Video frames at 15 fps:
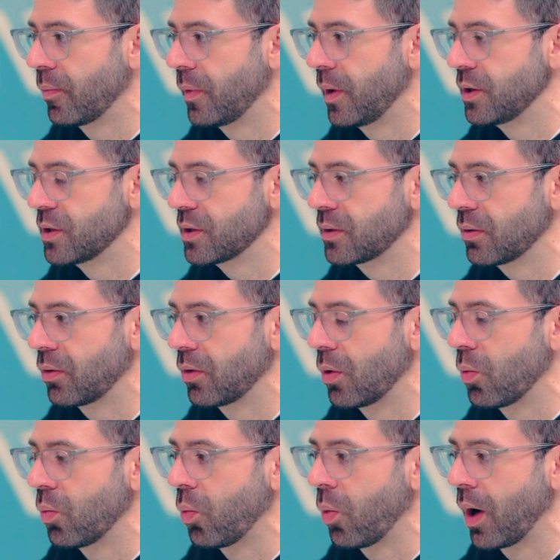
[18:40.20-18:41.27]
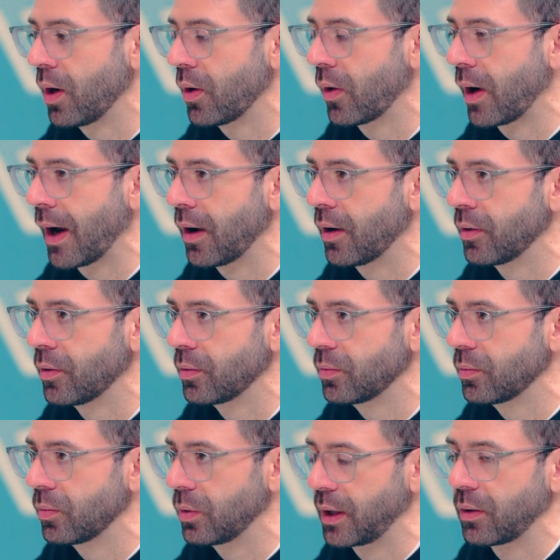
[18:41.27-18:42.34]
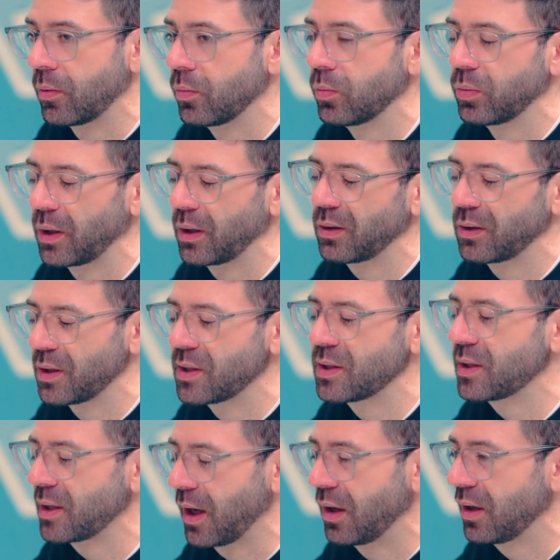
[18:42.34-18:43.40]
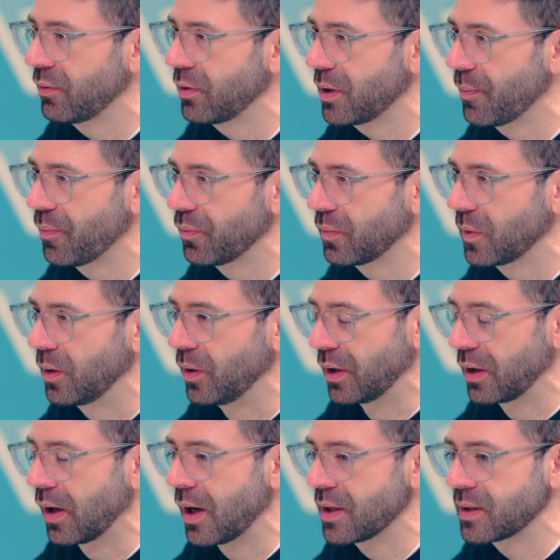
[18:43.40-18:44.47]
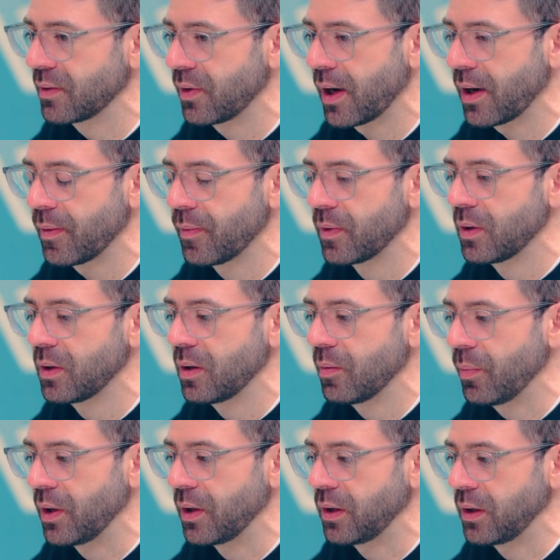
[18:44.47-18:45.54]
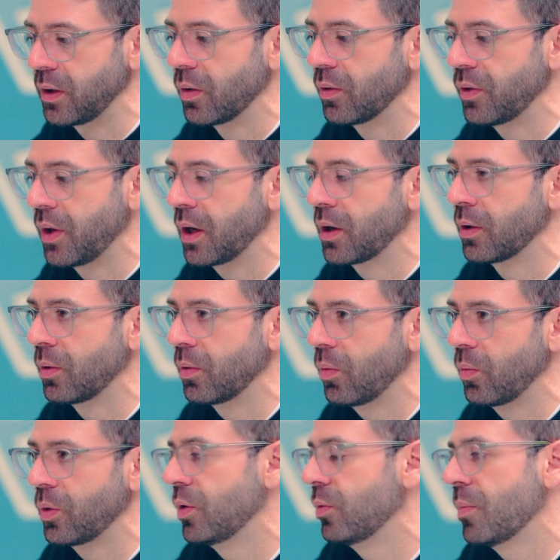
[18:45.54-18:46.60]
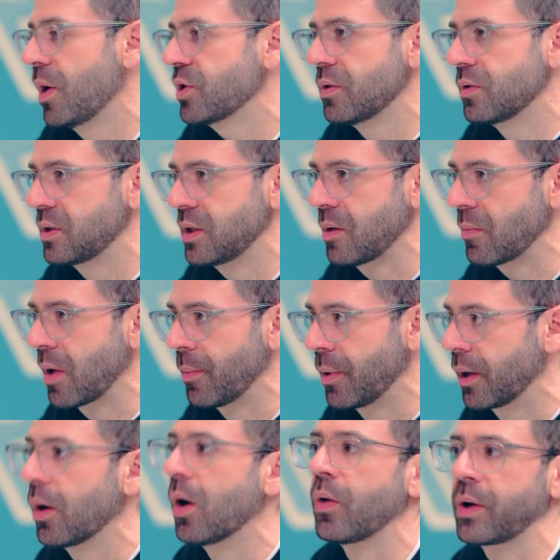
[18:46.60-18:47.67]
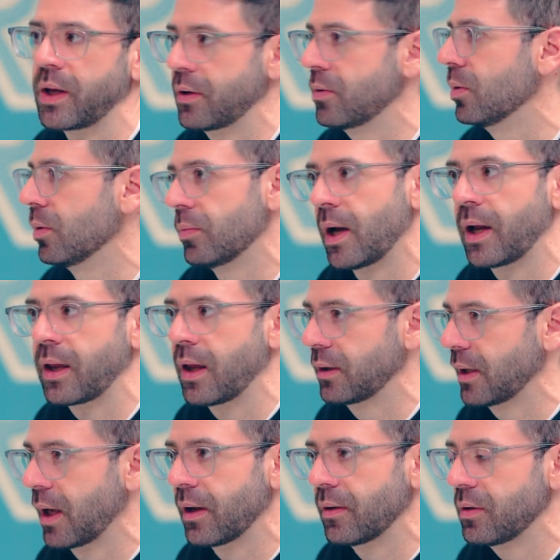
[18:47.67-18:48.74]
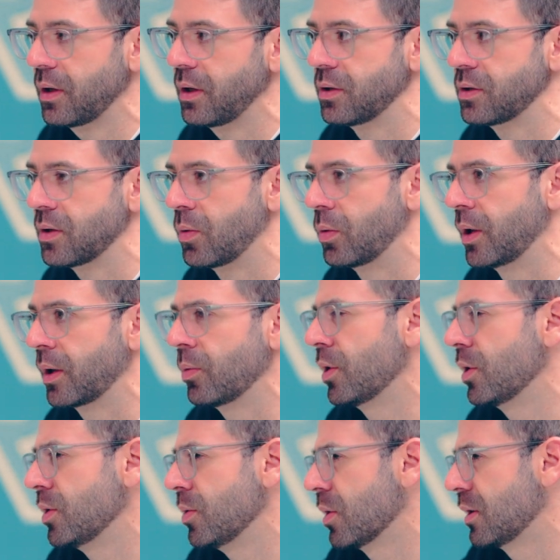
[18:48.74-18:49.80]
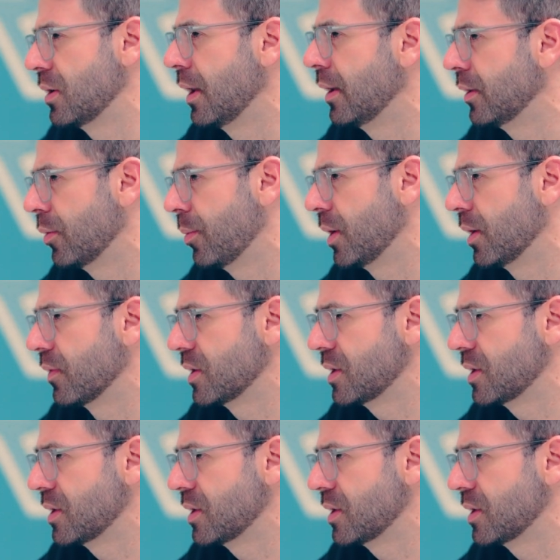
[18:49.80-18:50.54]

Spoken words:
They just don't know when or how, or like the scale of it, the cost of that. But you mentioned TeamLab, like, okay, cool, I get that. And so we're going to do a little bit of a